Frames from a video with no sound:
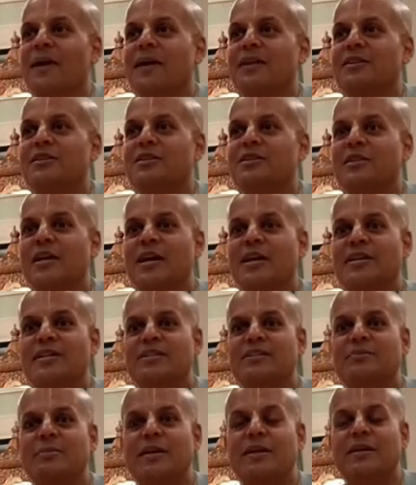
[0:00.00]

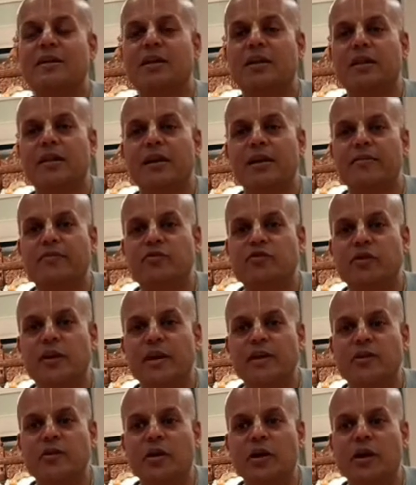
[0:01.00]
Einstein spent a life
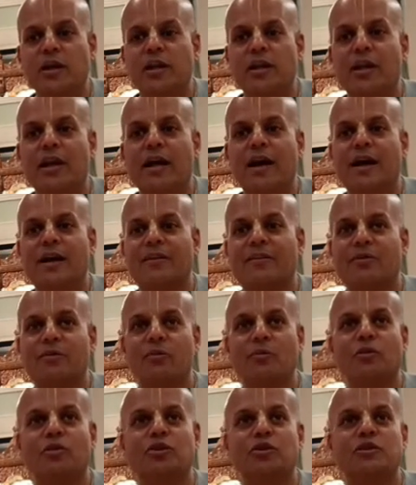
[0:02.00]
trying to unlock the
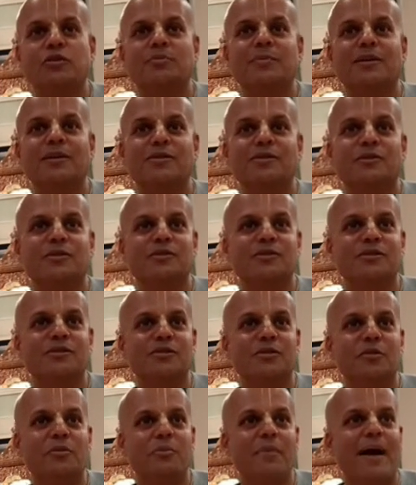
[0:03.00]
world's puzzles
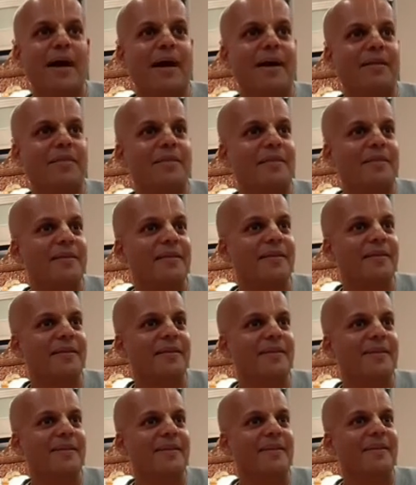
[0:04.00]
through math.
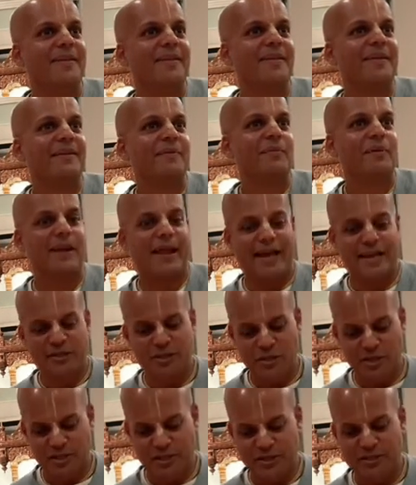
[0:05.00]
But
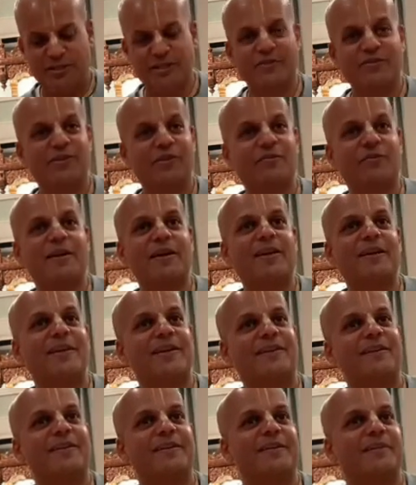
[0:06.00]
actually it's given right
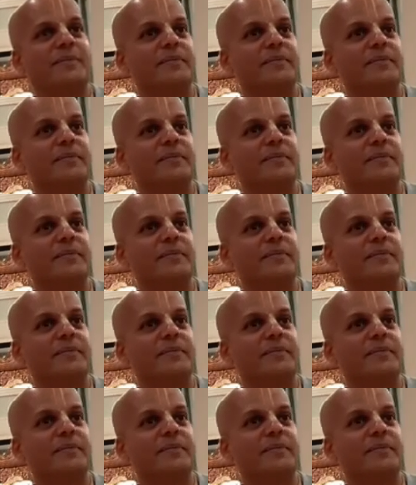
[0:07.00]
here.